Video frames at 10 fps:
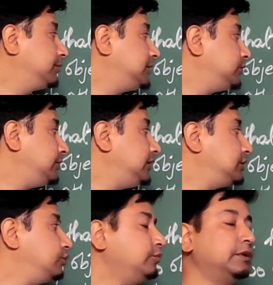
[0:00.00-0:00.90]

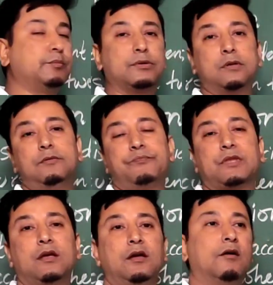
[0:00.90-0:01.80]
between two people
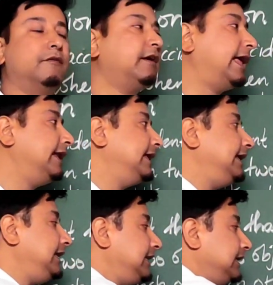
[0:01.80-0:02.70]
for
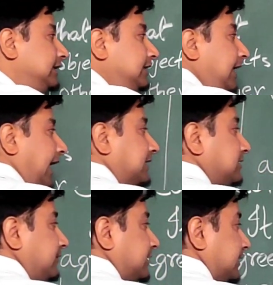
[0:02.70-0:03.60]
an illegal
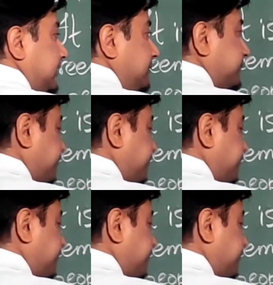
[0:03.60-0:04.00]
activity